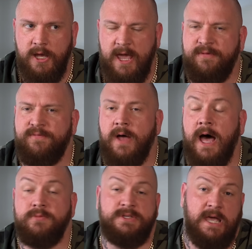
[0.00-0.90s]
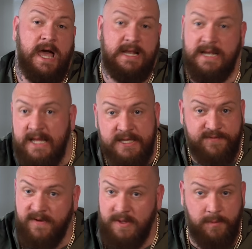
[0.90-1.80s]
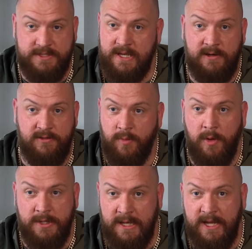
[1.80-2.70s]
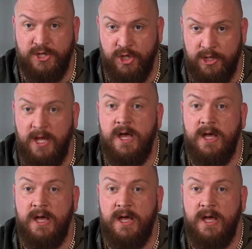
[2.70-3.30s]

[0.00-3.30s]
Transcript: If I would say at least 50% of the population